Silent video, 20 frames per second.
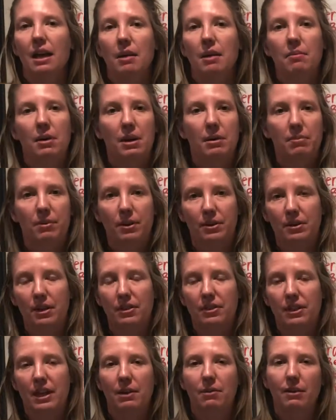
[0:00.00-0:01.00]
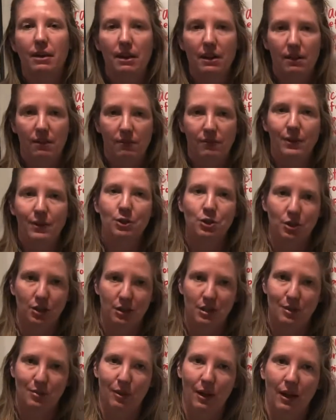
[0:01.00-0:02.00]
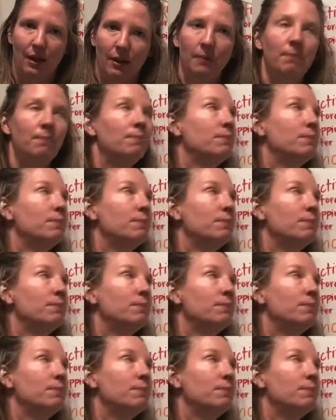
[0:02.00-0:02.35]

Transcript: but a book that they read in the future as well.